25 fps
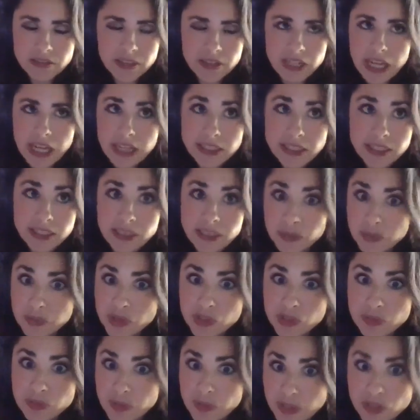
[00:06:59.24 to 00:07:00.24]
ended up
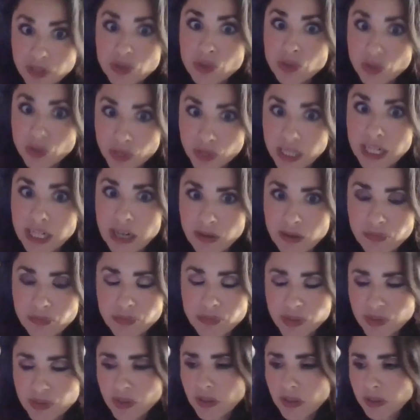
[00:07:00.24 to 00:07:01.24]
just being straight out
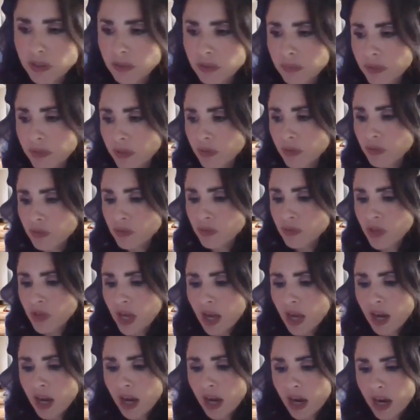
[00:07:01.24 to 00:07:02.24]
physical abuse.
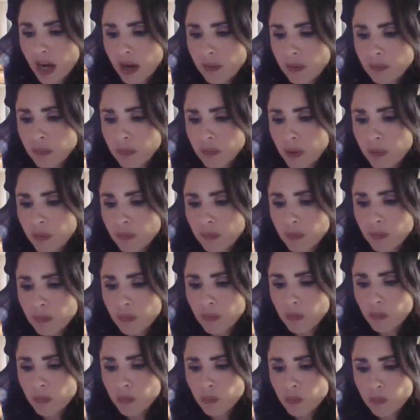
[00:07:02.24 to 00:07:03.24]
But
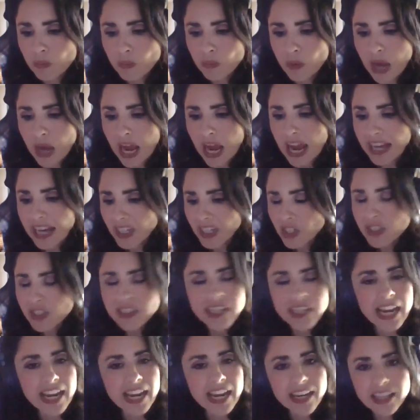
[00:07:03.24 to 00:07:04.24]
I could
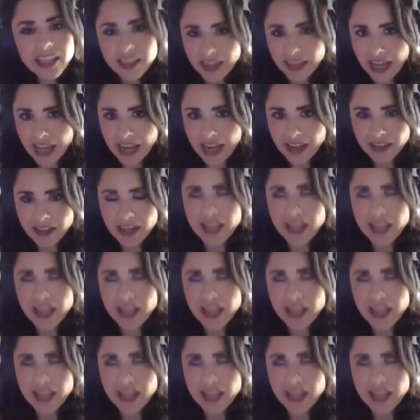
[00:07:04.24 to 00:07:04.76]
take that,